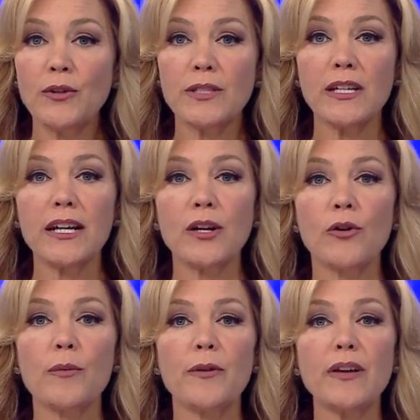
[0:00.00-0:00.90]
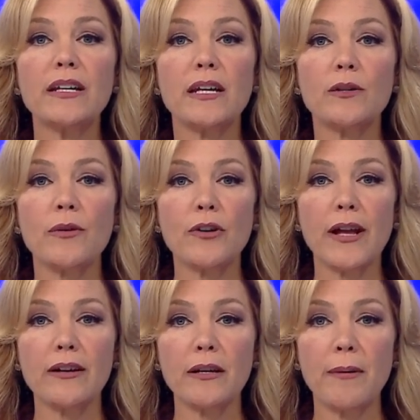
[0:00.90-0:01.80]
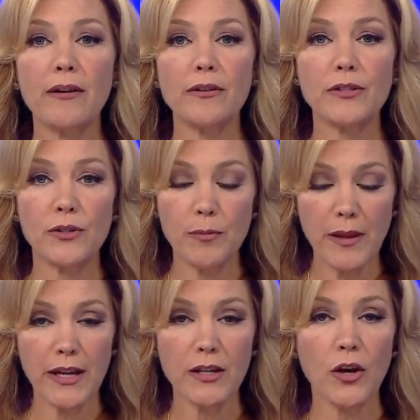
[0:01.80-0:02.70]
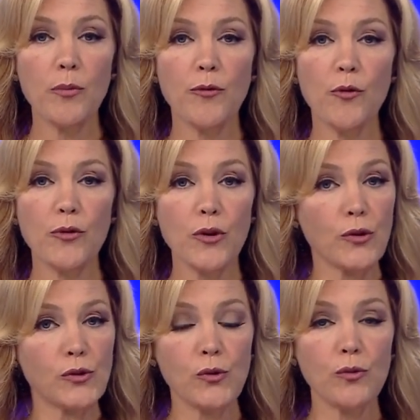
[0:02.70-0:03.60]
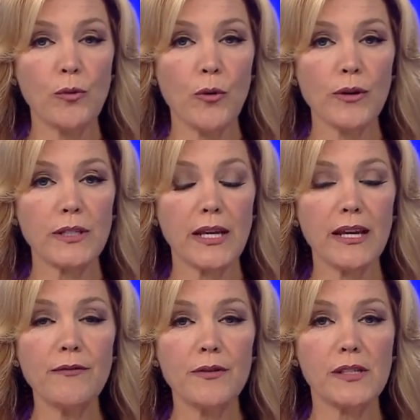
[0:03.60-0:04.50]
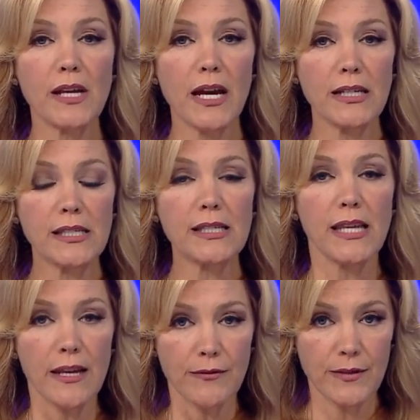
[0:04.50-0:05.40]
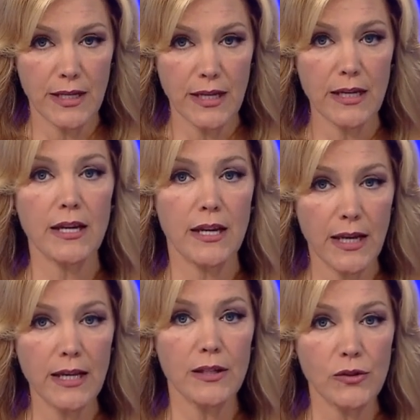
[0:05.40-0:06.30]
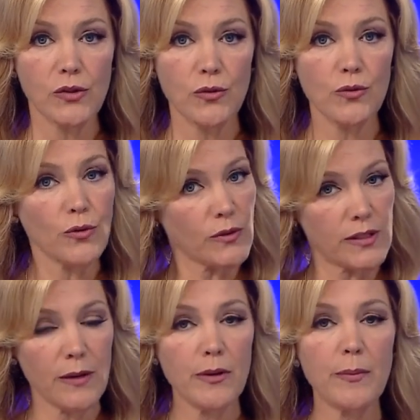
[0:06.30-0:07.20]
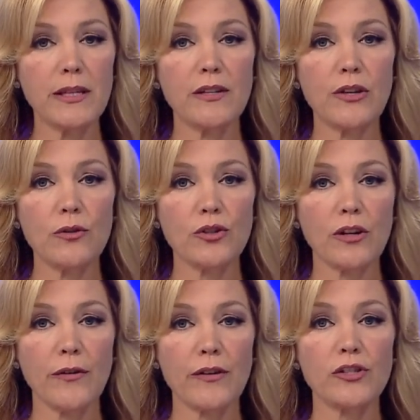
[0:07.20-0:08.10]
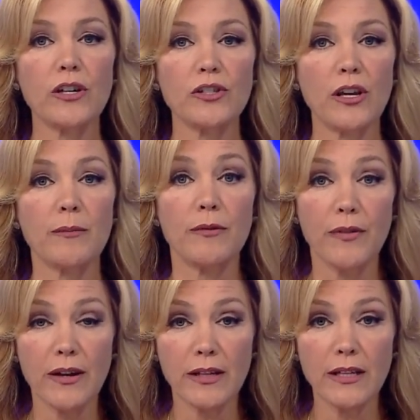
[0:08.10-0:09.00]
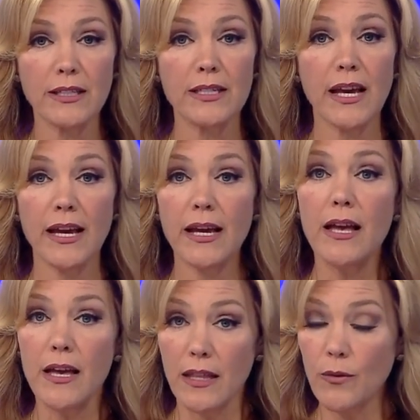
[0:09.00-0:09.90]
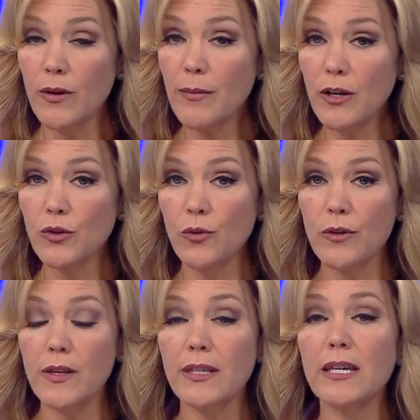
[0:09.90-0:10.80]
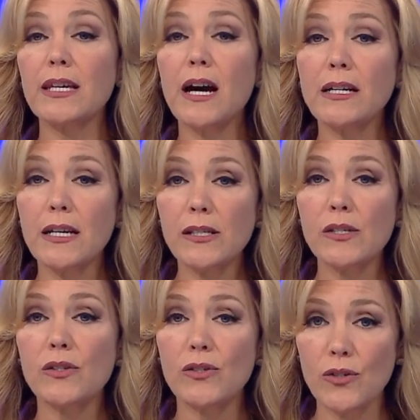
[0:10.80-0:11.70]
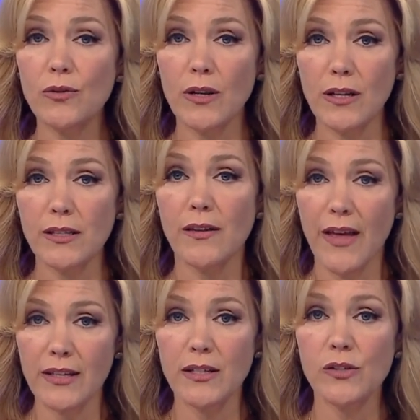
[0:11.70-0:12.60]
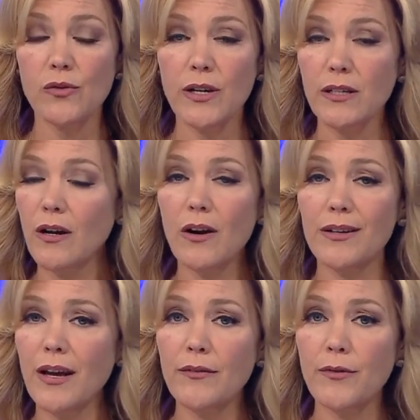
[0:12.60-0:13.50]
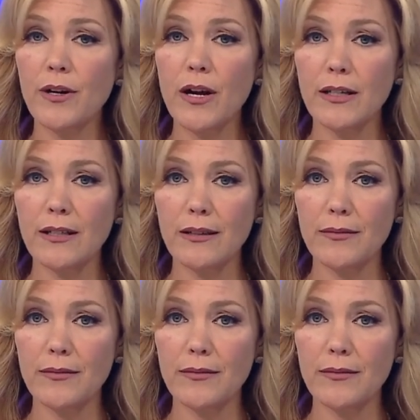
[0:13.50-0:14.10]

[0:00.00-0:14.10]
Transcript: Tonight, a group of Indian River County parents do plan to go before the school board to emphasize safety in schools. WPTV News Channel 5's John Shaman found out today they want to make sure that the youngest students in that district are not forgotten.